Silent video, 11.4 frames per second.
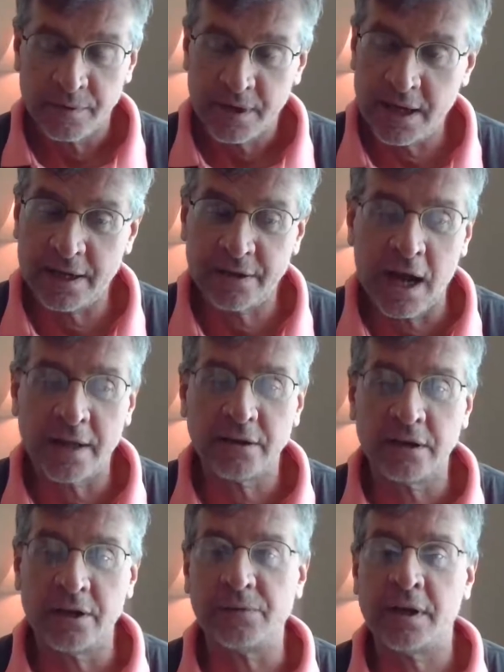He had not
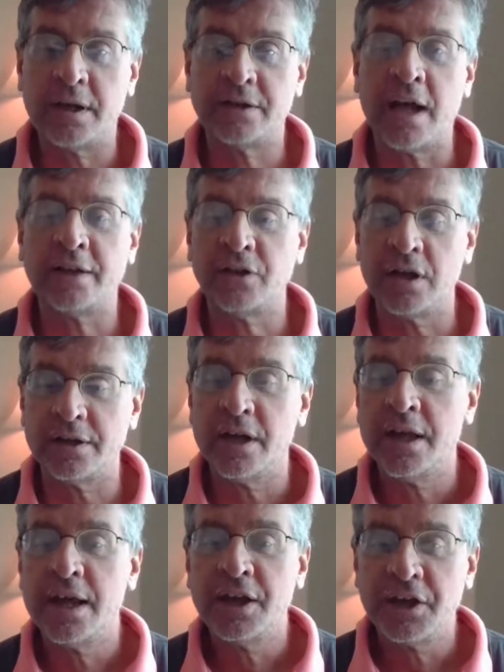done
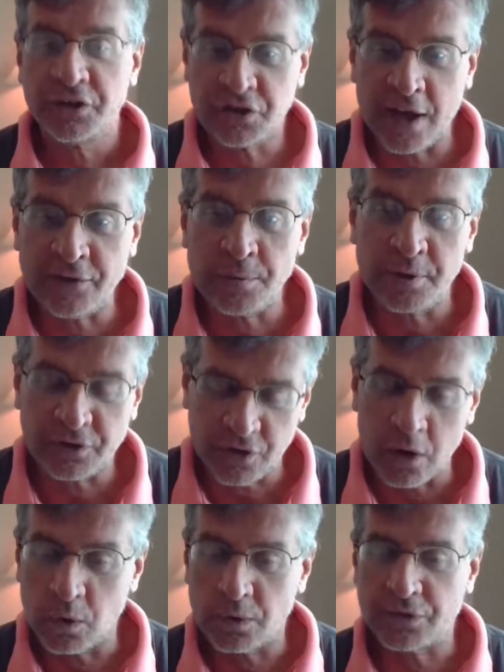7
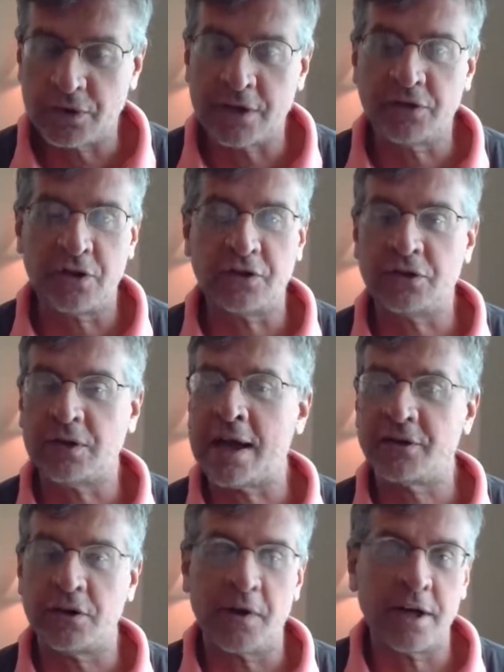bestowals. This is how
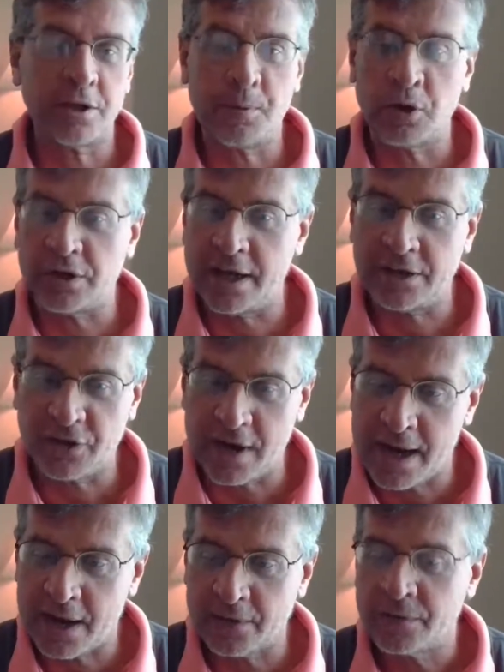the Urantia book lays it
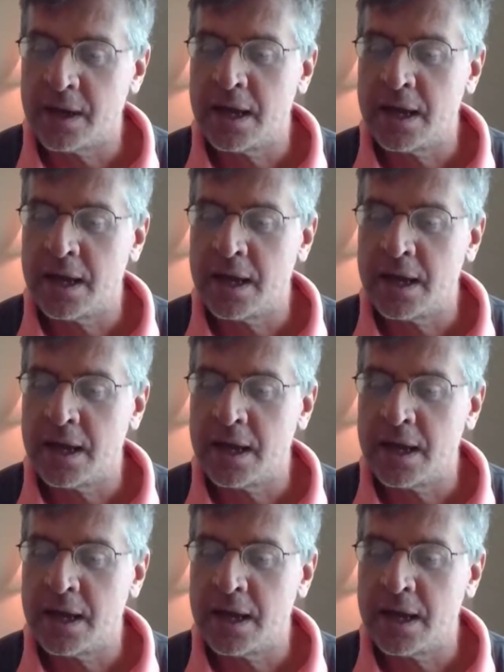out.